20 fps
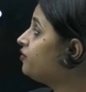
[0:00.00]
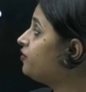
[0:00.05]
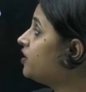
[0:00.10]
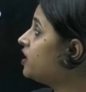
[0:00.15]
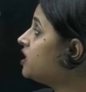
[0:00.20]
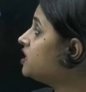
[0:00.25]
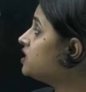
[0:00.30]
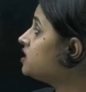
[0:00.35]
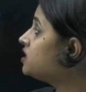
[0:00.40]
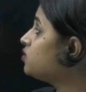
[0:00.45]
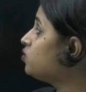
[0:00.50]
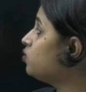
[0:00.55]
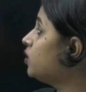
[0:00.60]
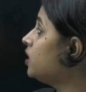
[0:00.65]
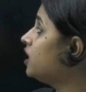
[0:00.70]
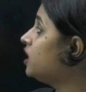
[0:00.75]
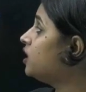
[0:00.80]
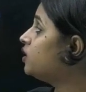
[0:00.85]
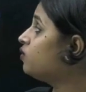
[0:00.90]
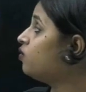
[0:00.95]
First
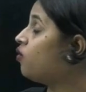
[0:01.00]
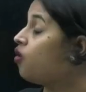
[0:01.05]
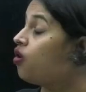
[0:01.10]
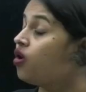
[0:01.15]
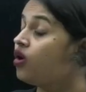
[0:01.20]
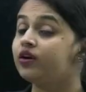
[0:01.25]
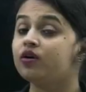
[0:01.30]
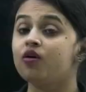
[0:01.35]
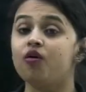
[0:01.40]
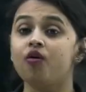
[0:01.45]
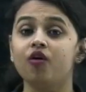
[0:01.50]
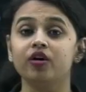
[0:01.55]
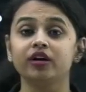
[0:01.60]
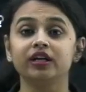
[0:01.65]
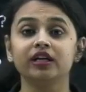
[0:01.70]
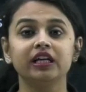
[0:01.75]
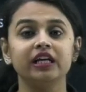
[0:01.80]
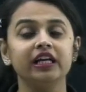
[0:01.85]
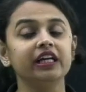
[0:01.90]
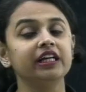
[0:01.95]
World War
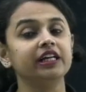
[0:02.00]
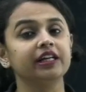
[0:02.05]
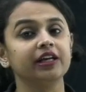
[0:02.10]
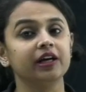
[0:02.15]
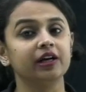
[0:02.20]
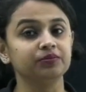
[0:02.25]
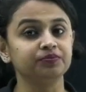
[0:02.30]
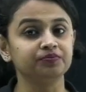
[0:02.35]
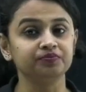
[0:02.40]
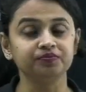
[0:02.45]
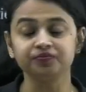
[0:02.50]
on India?